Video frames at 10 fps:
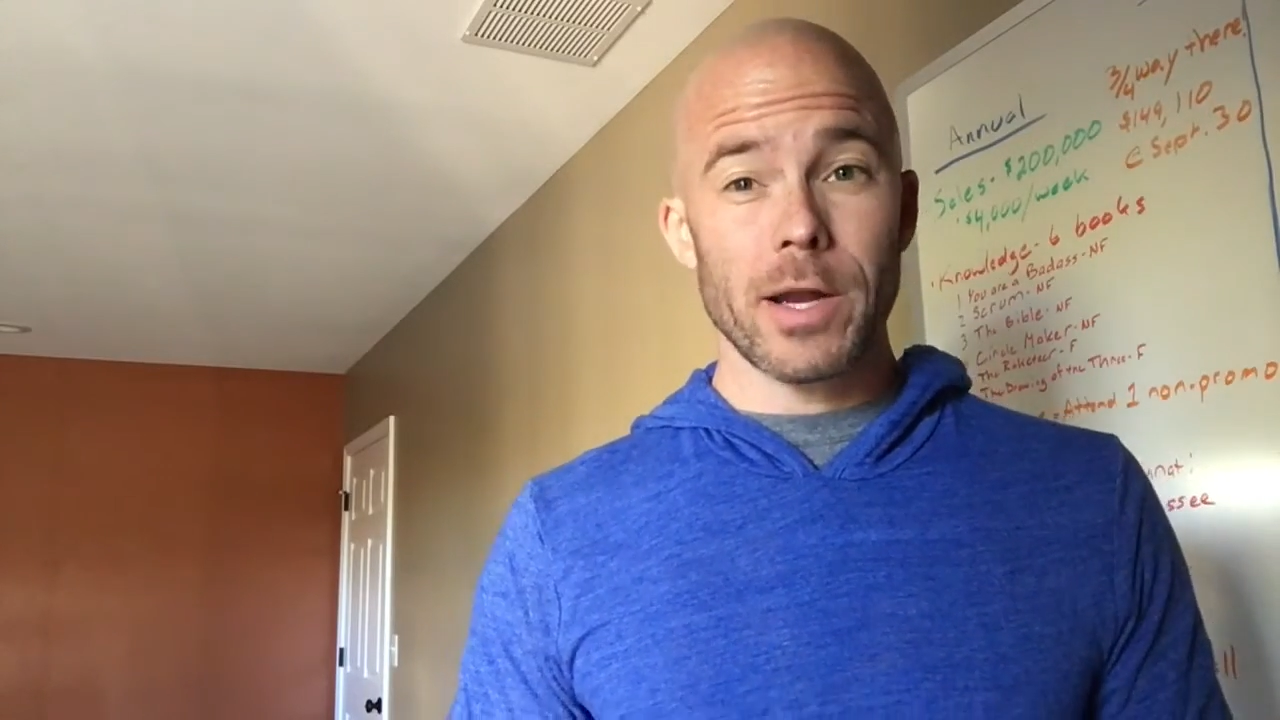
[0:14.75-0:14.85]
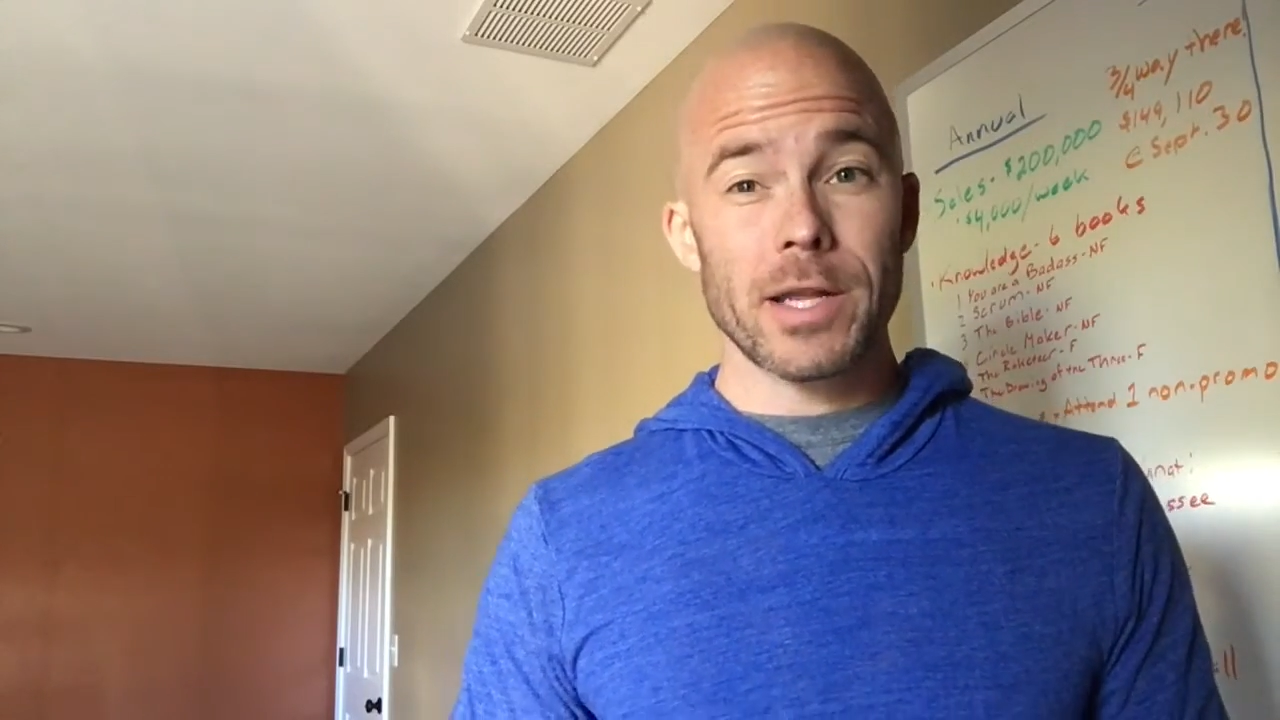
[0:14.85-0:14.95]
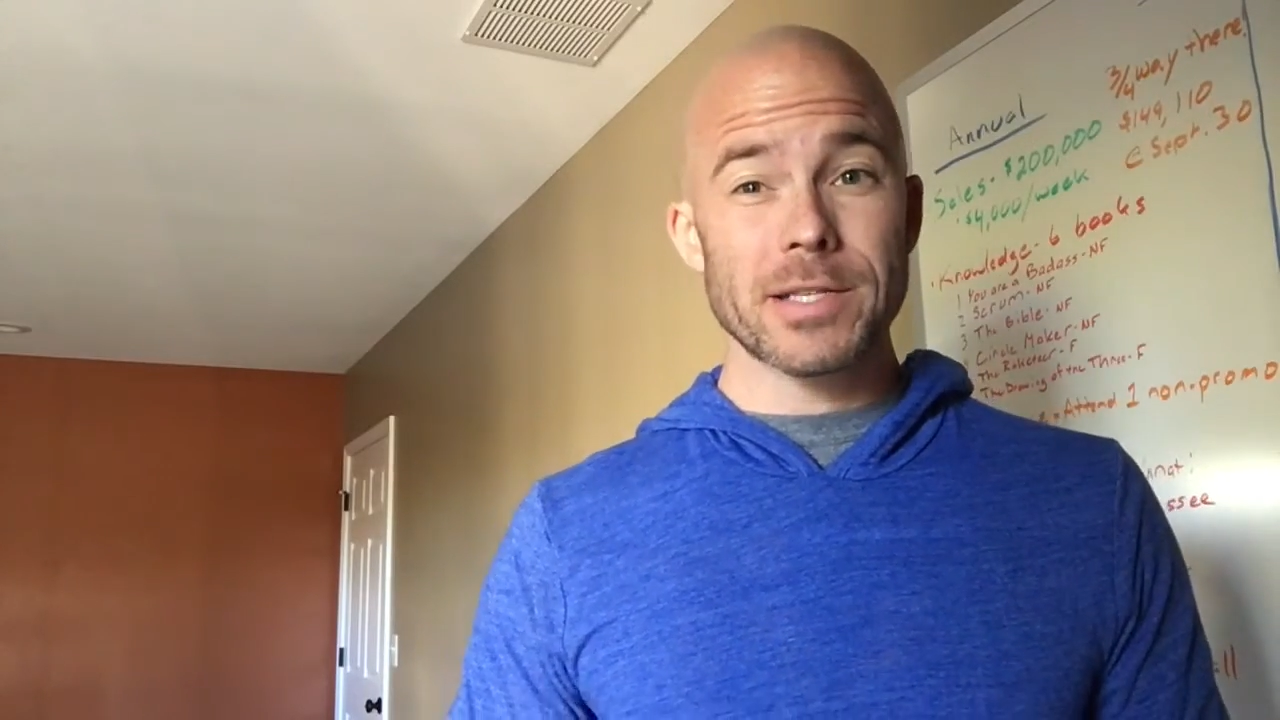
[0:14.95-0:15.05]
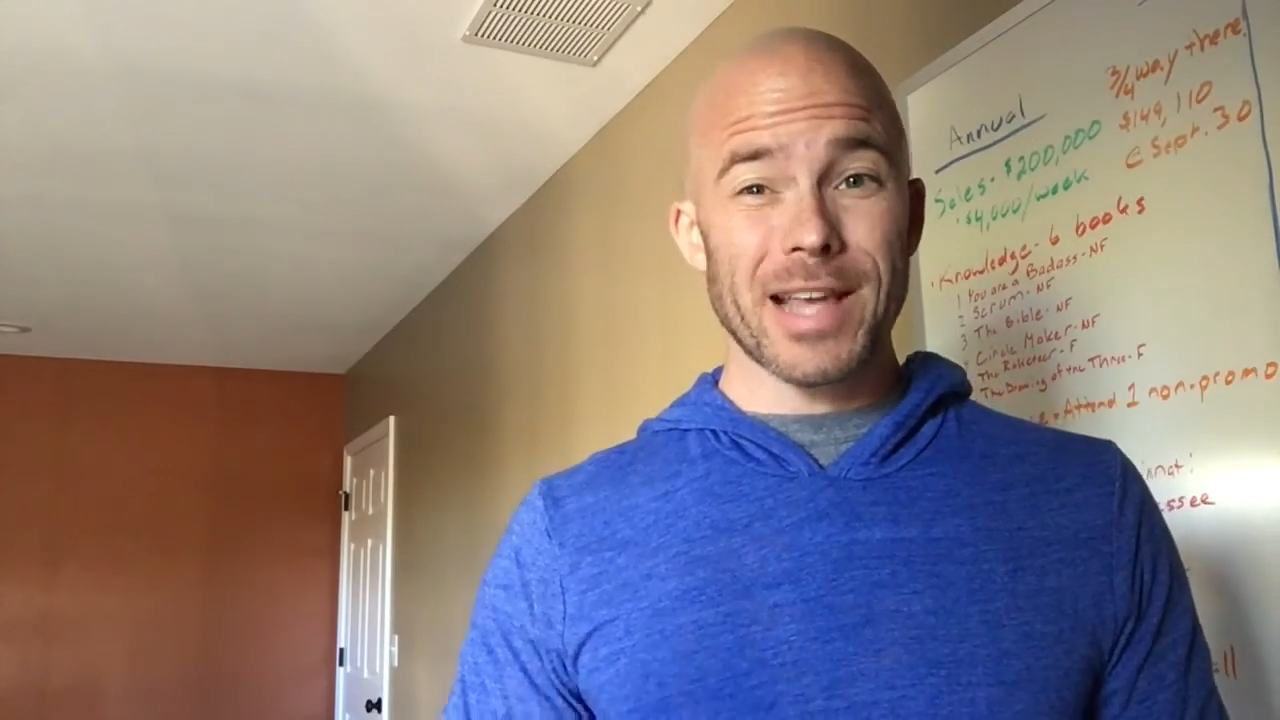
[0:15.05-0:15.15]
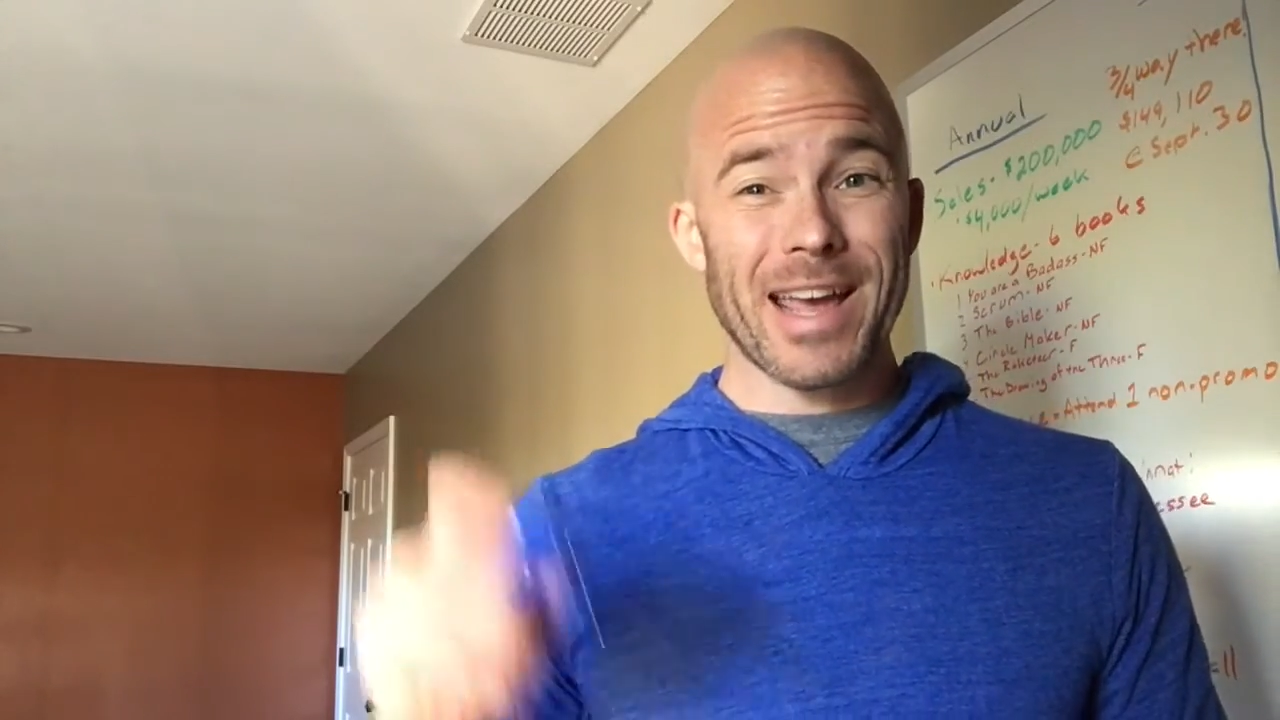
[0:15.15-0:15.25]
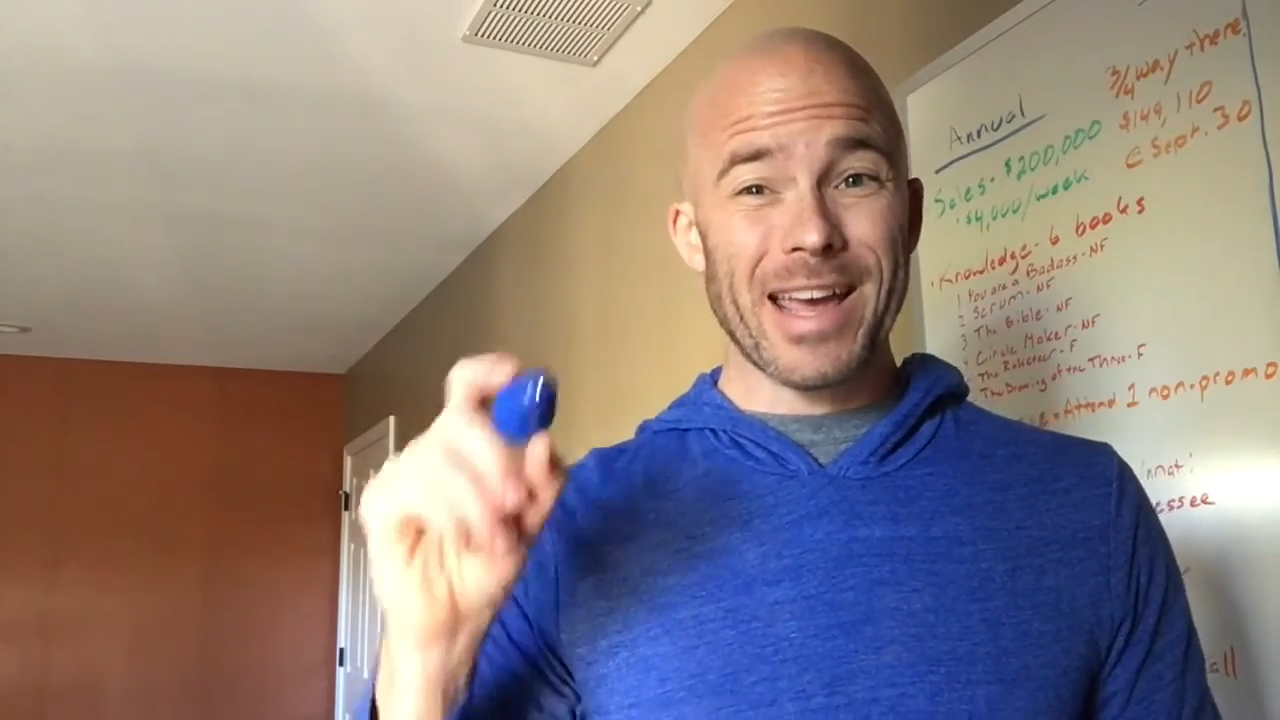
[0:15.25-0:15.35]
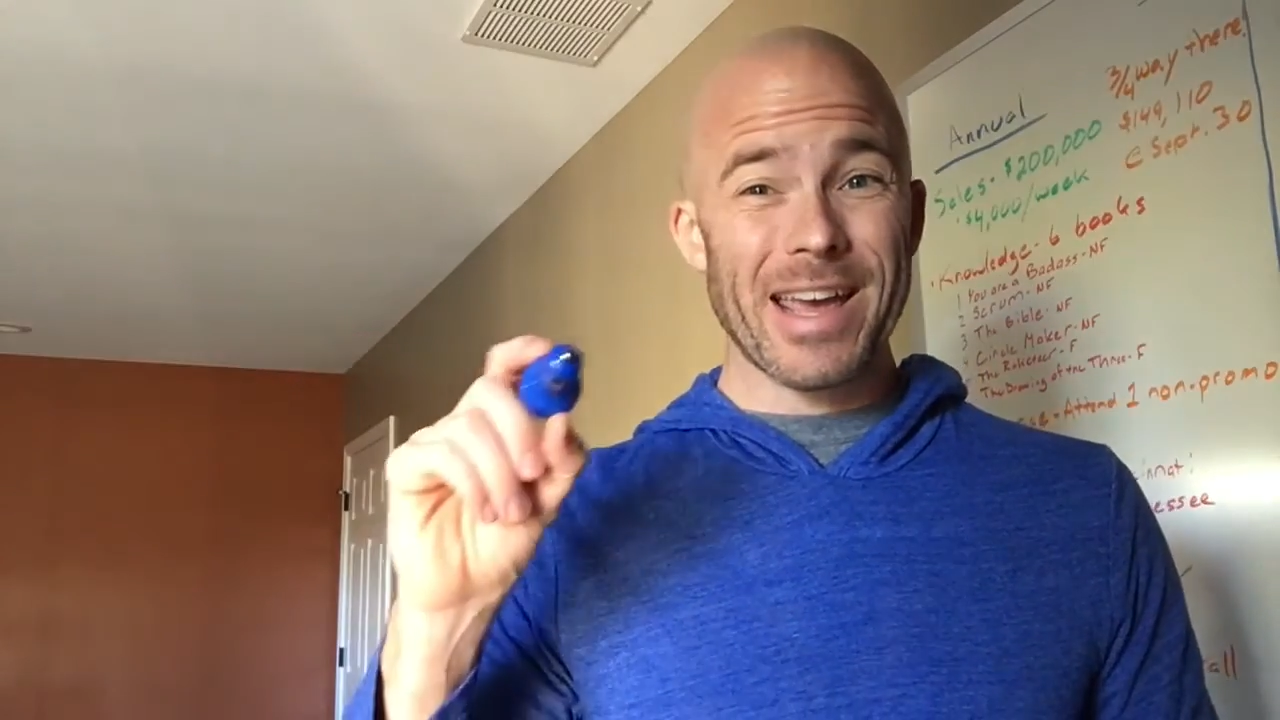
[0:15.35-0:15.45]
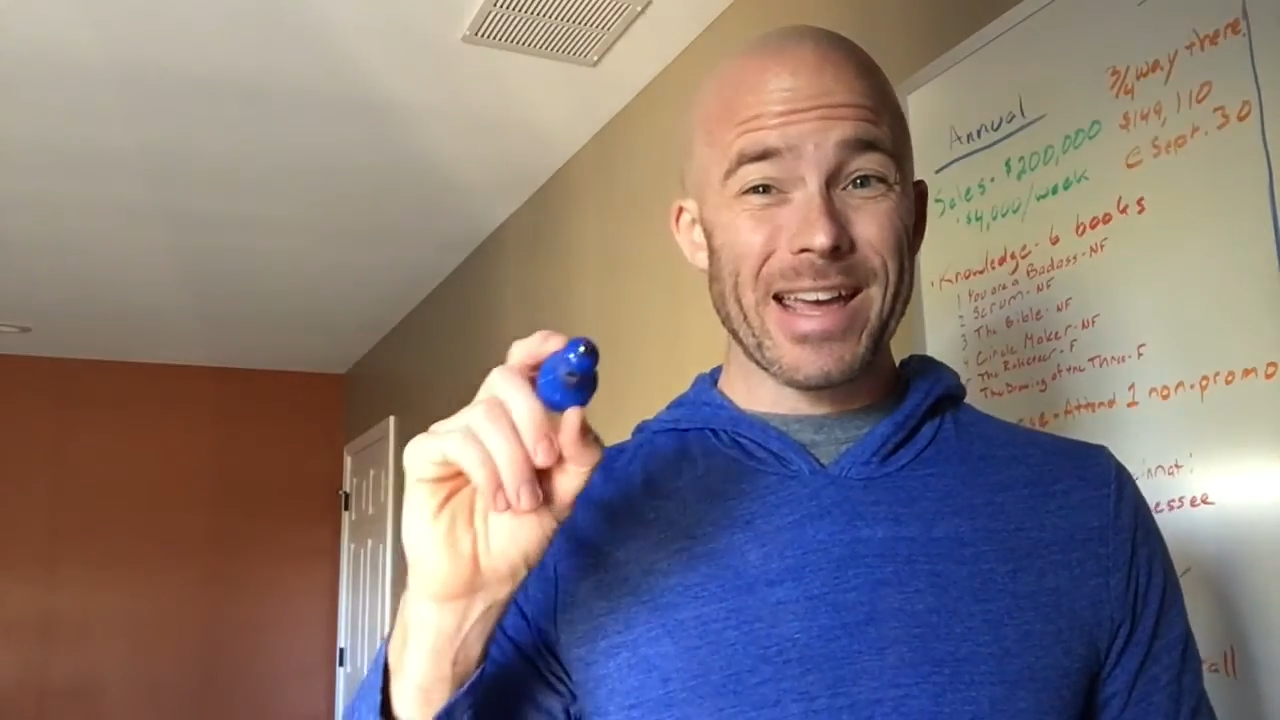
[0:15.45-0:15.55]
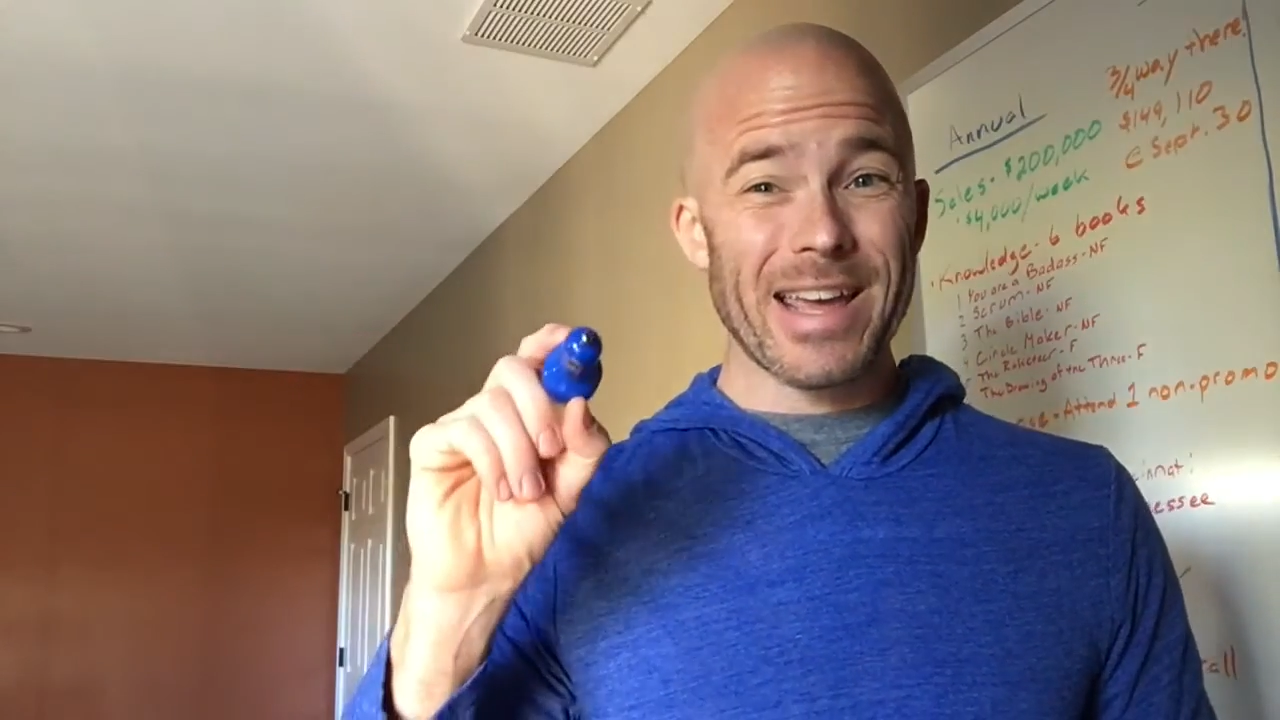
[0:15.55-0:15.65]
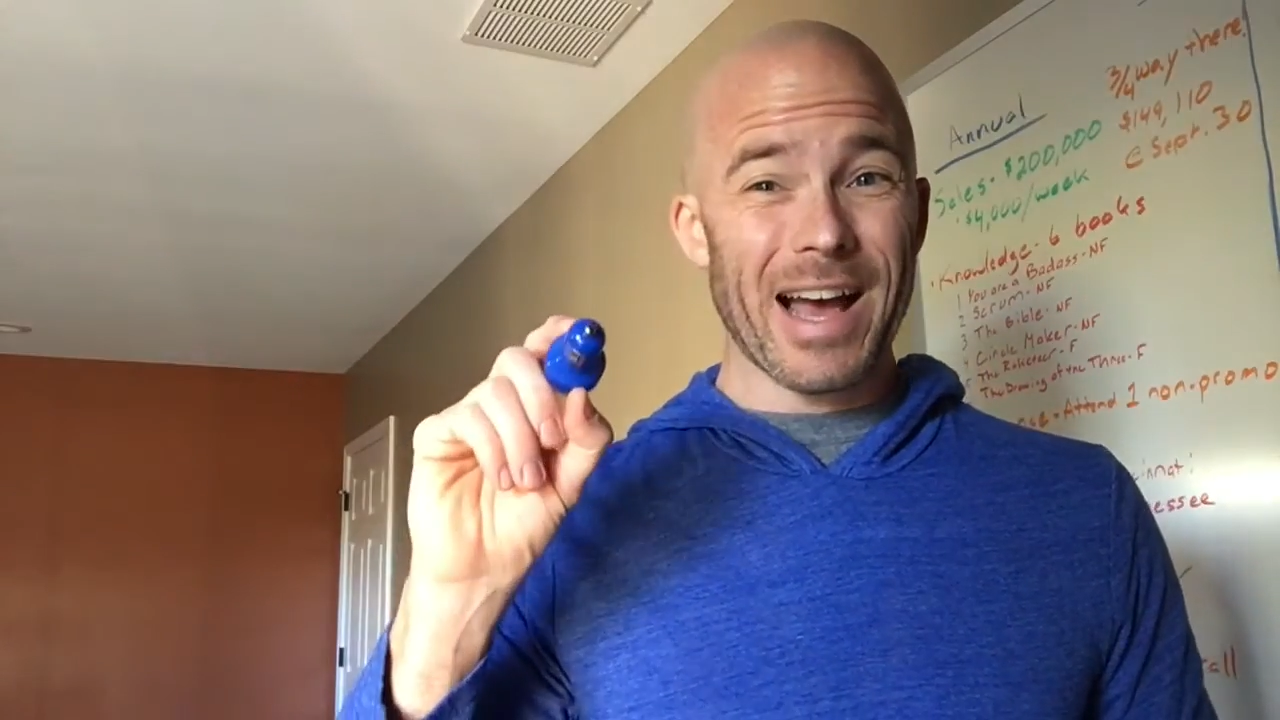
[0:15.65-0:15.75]
It is
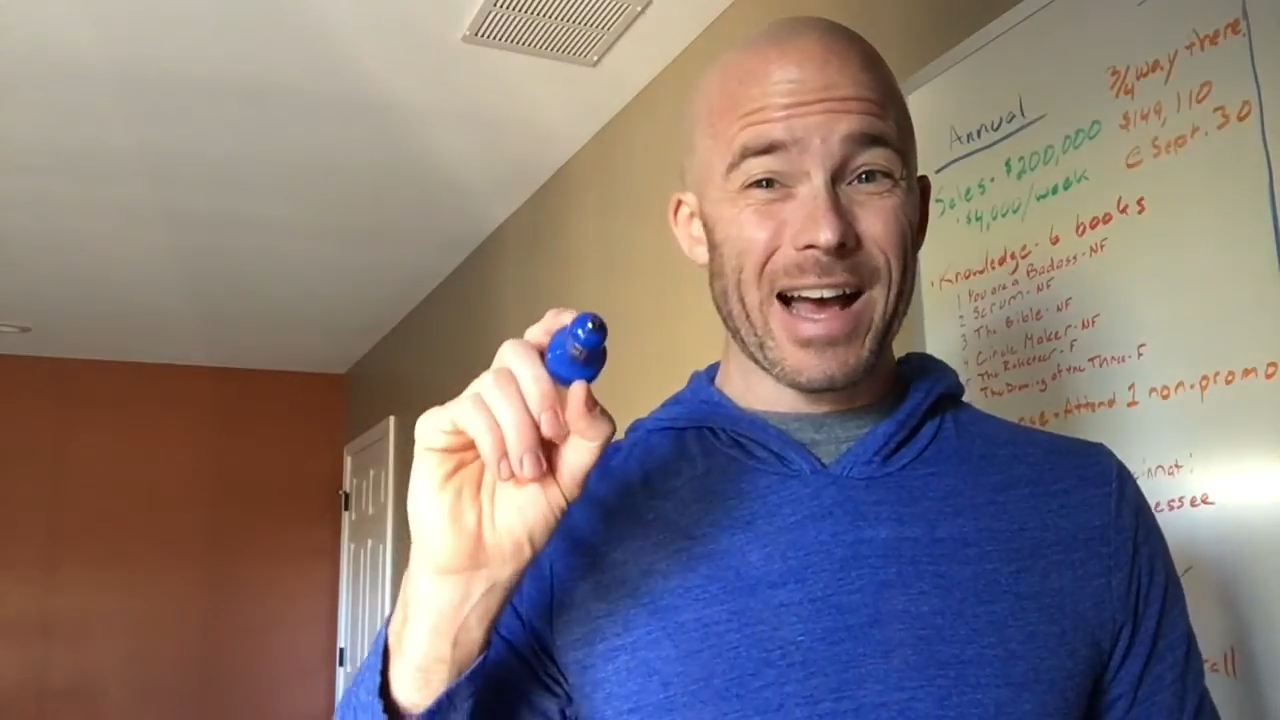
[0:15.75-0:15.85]
a